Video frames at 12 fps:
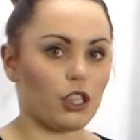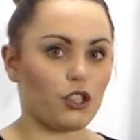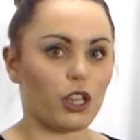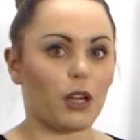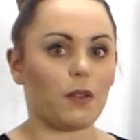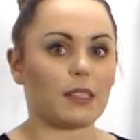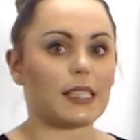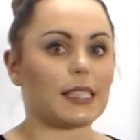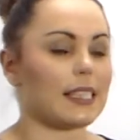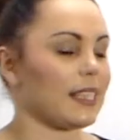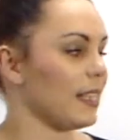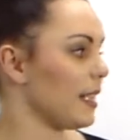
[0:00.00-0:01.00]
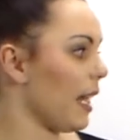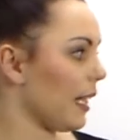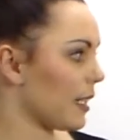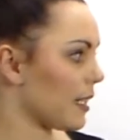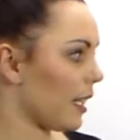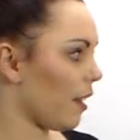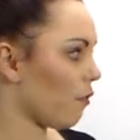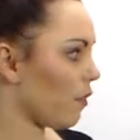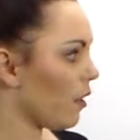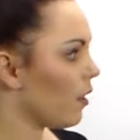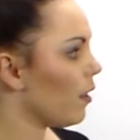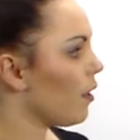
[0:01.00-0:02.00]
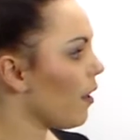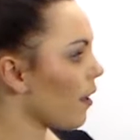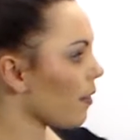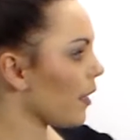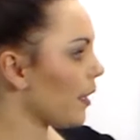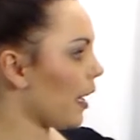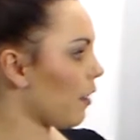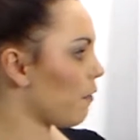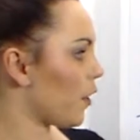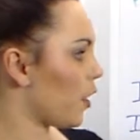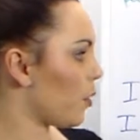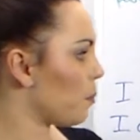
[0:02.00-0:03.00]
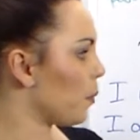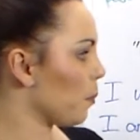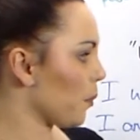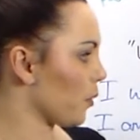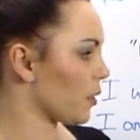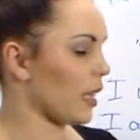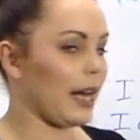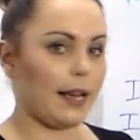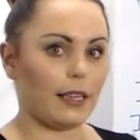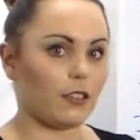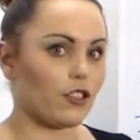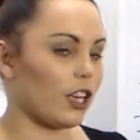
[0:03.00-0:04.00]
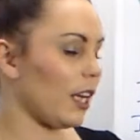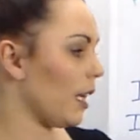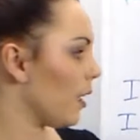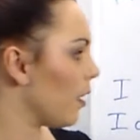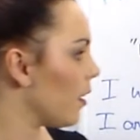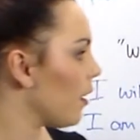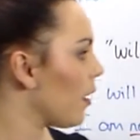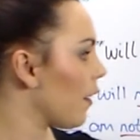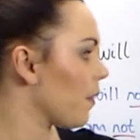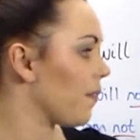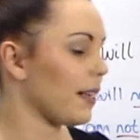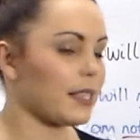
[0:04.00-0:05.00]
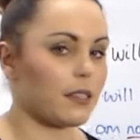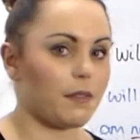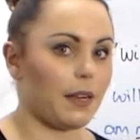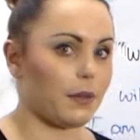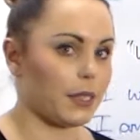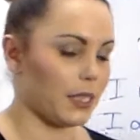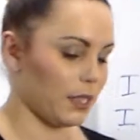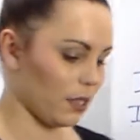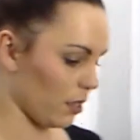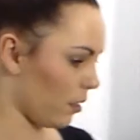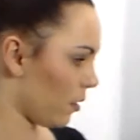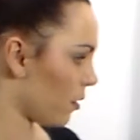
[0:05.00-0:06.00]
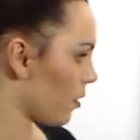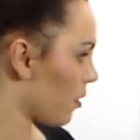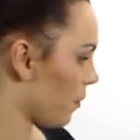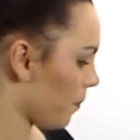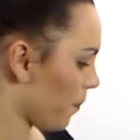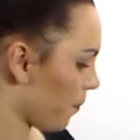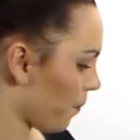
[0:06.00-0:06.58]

to show that it is a negative. Then our verb plus ing and the rest of our sentence.